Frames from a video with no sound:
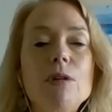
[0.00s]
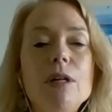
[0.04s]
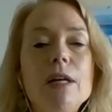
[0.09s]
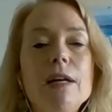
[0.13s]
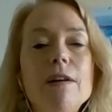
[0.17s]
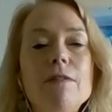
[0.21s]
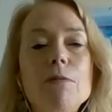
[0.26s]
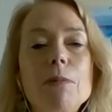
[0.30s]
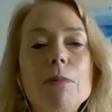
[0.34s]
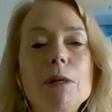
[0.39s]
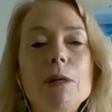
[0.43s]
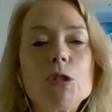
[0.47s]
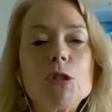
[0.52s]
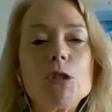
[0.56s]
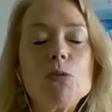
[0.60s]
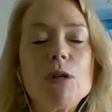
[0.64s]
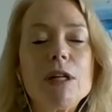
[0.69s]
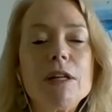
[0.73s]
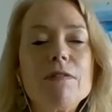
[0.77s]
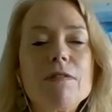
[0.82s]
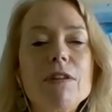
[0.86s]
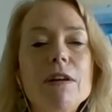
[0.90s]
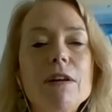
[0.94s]
We'll have about
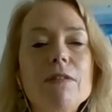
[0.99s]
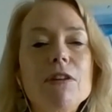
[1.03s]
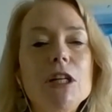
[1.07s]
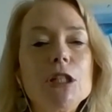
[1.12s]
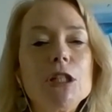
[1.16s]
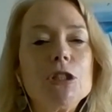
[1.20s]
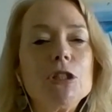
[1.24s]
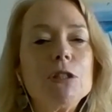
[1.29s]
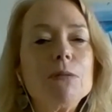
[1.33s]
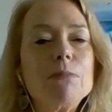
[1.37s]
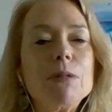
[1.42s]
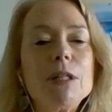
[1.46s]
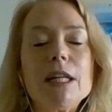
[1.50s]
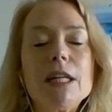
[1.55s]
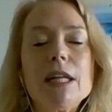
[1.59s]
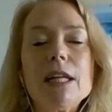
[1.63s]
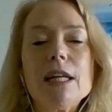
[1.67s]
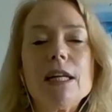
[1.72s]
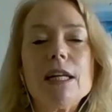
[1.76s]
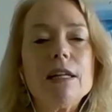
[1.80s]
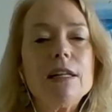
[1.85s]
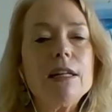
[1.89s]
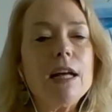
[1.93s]
twenty-five hundred, but
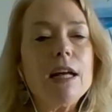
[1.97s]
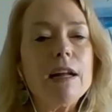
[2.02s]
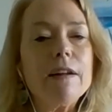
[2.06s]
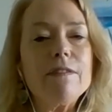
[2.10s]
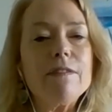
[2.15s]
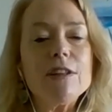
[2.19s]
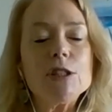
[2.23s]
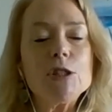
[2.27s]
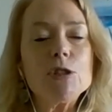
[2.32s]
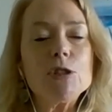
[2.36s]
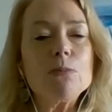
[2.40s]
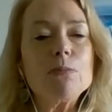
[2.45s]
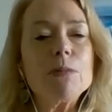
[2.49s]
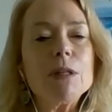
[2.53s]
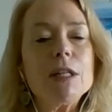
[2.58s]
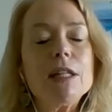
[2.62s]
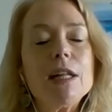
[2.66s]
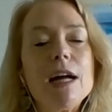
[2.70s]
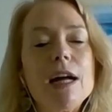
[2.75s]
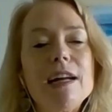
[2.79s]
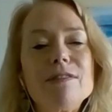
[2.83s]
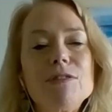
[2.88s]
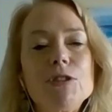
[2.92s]
again, a lot of this will be
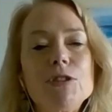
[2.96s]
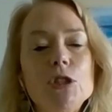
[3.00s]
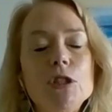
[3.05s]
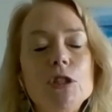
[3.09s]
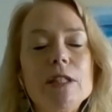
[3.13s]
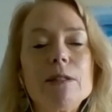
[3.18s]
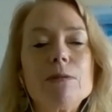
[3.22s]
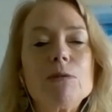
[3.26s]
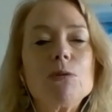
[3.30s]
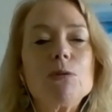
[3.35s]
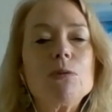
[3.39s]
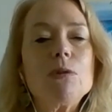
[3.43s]
live streamed.